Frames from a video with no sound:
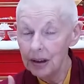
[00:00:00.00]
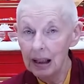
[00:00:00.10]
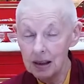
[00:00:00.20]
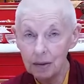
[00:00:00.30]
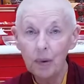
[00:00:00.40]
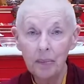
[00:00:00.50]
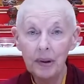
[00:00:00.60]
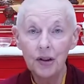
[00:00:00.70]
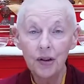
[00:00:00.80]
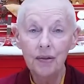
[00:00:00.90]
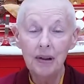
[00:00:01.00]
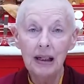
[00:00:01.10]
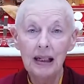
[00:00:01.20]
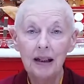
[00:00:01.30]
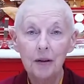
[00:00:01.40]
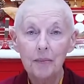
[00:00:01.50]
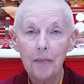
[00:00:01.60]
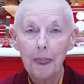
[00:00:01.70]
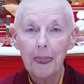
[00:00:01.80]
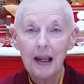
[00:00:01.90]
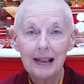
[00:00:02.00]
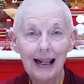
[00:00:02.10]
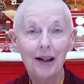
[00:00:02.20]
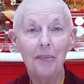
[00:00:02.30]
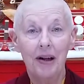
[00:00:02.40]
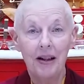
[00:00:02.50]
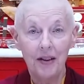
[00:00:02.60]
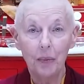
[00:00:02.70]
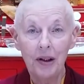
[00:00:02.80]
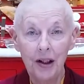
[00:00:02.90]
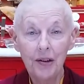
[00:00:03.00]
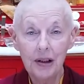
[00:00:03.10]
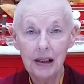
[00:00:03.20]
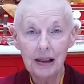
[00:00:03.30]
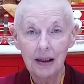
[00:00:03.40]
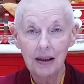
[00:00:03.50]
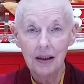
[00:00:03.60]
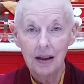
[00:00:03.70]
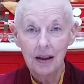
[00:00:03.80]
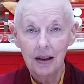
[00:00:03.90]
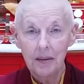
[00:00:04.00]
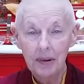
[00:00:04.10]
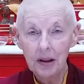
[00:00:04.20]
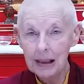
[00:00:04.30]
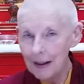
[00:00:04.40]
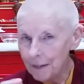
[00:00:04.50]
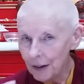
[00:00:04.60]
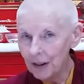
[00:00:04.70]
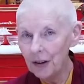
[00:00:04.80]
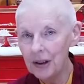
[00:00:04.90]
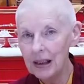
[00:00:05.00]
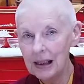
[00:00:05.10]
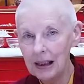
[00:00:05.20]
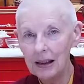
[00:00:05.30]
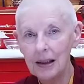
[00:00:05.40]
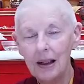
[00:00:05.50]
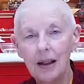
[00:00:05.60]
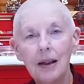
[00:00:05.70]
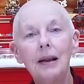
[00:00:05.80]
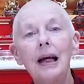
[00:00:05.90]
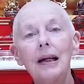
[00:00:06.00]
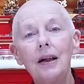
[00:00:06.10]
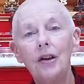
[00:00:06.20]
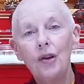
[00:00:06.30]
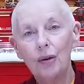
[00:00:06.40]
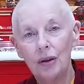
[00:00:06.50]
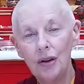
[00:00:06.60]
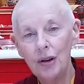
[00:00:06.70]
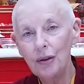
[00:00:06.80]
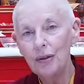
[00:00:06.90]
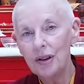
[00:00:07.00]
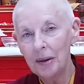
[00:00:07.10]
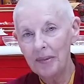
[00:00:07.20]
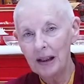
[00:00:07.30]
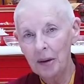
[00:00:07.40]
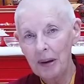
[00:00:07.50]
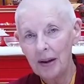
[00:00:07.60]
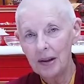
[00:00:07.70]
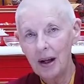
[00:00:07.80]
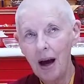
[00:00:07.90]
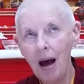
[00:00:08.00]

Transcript: That's when we should really celebrate that we noticed it. Because if you notice it, then you can do something about it.